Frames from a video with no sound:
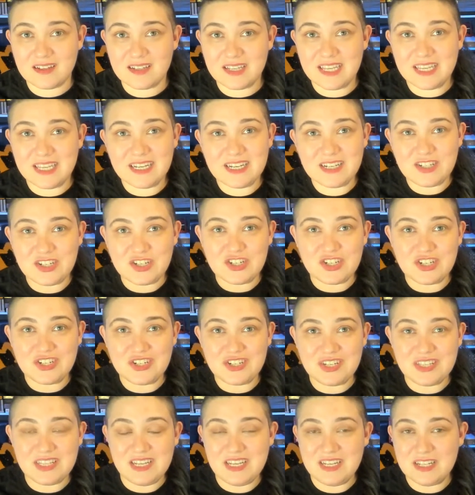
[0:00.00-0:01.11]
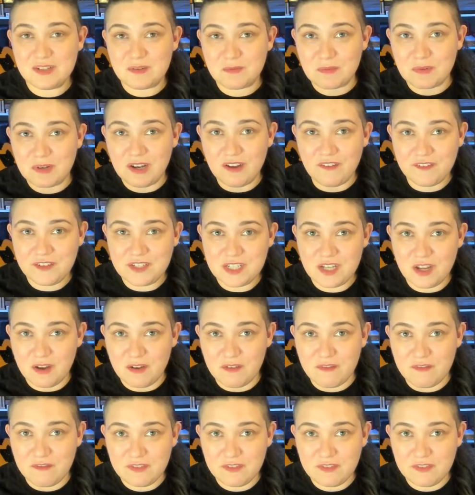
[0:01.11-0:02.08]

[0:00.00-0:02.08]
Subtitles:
in addition to these riffs of